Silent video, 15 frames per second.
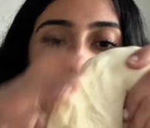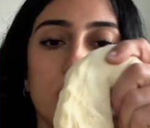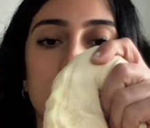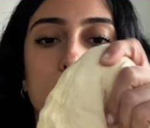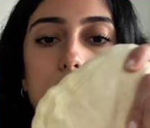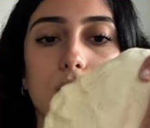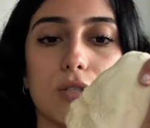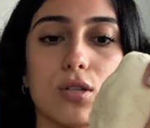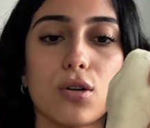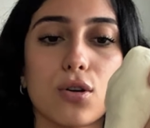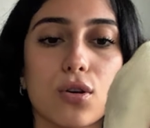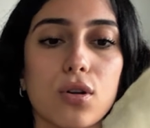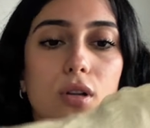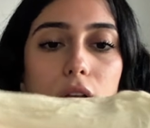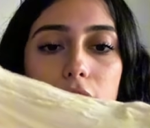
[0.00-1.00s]
it's a
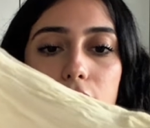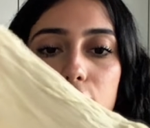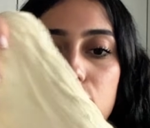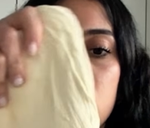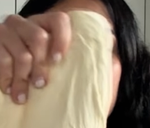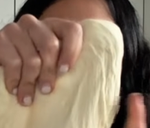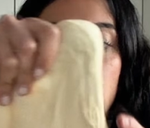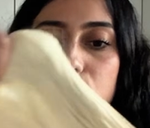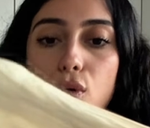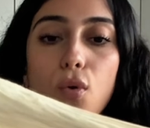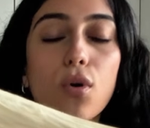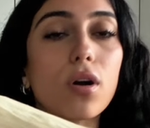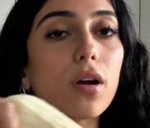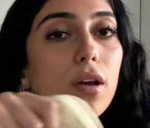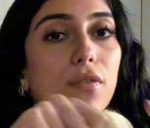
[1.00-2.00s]
circle-ish.
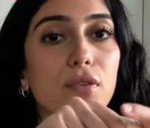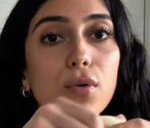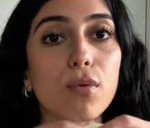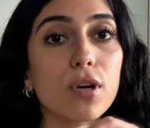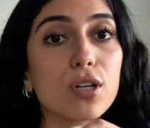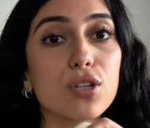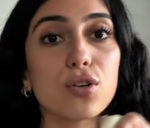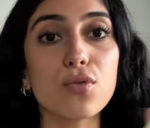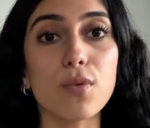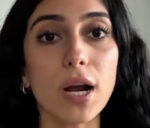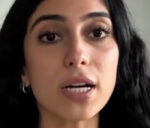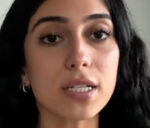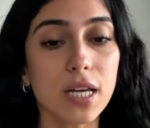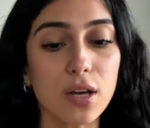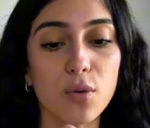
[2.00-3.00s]
Or if you wanna do
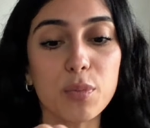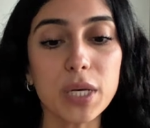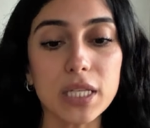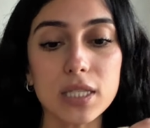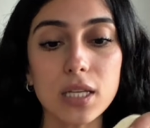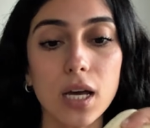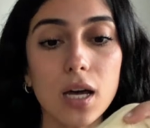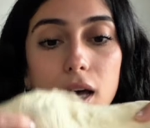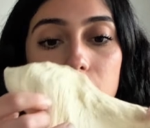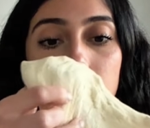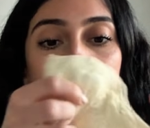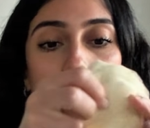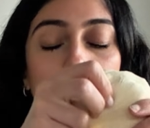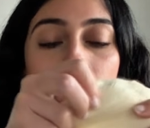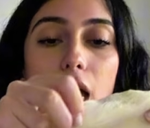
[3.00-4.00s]
rectangle pizza,
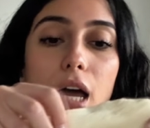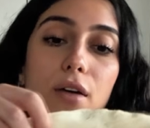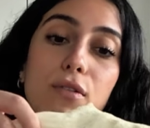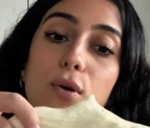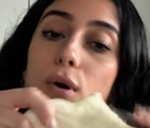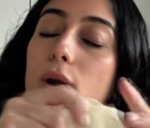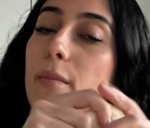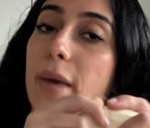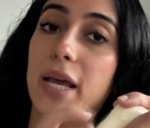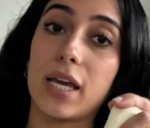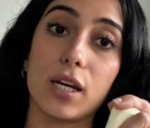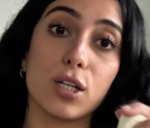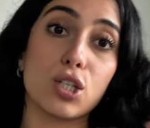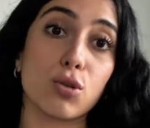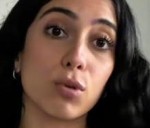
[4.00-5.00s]
if you wanna make it
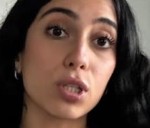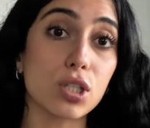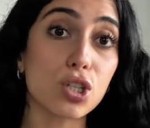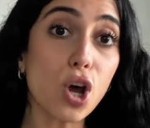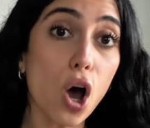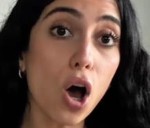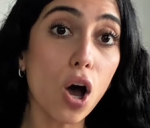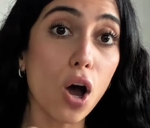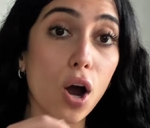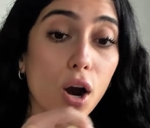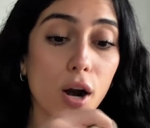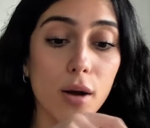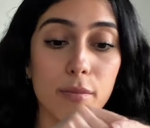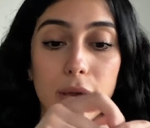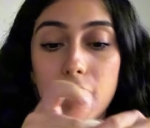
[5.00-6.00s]
into a
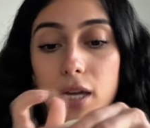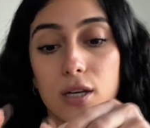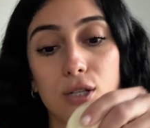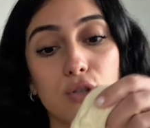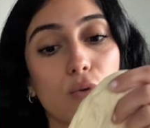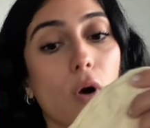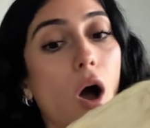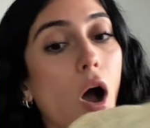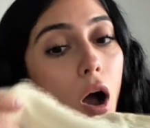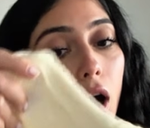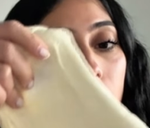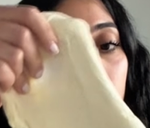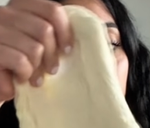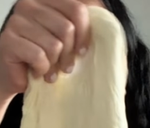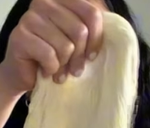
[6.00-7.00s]
star, make it into a
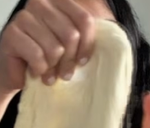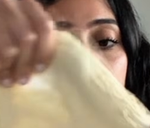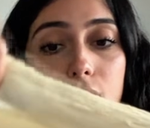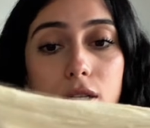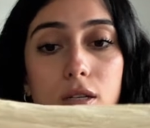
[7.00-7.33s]
heart,